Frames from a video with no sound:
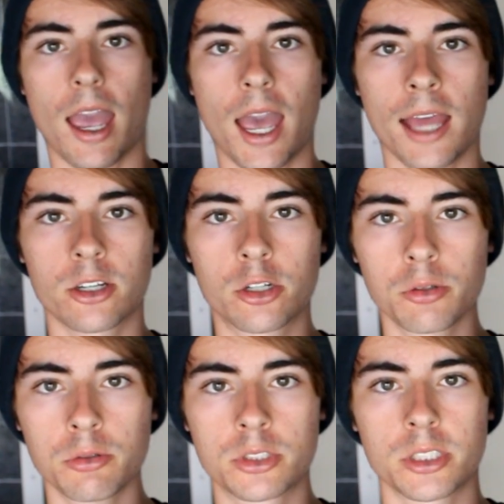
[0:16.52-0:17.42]
and
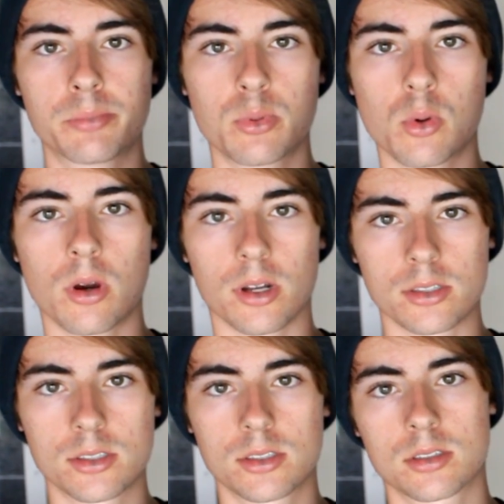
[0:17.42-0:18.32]
cruiser
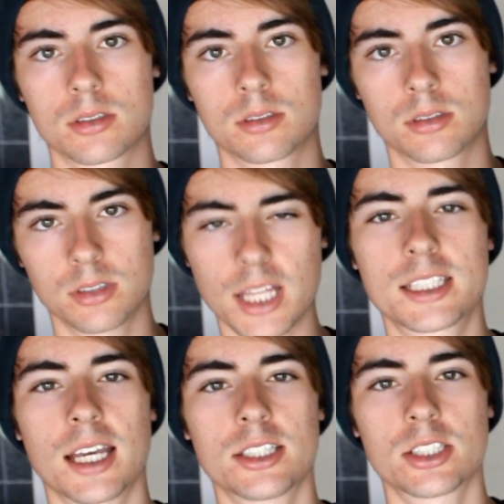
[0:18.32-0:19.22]
boards.
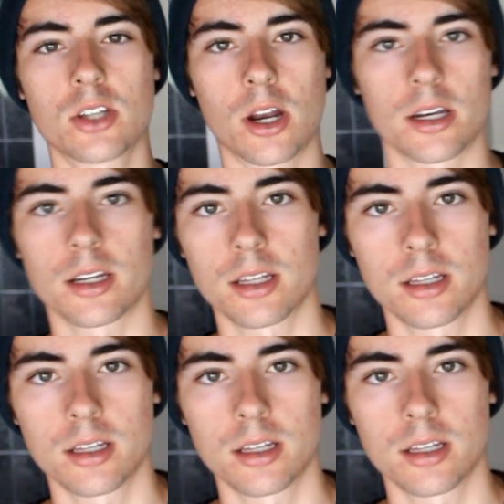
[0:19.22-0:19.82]
Let's get started.